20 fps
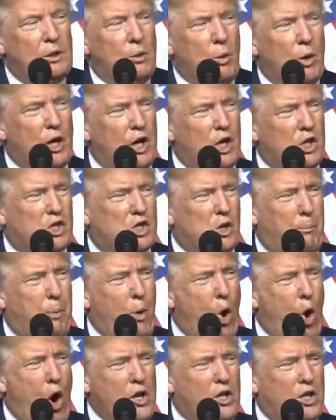We're going to
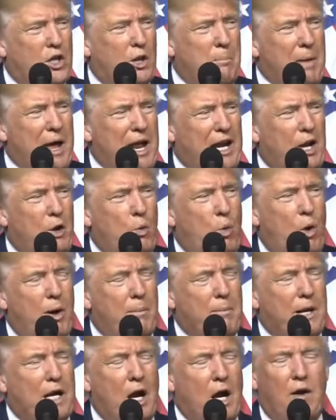support the men and
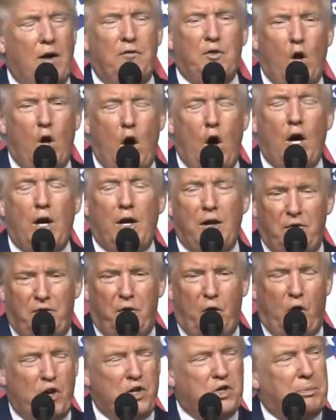women of law
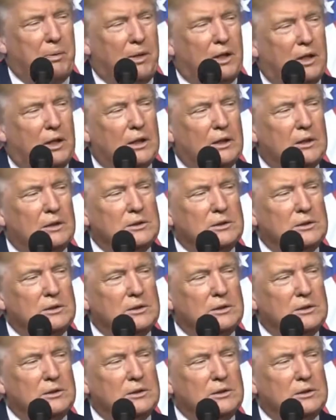enforcement.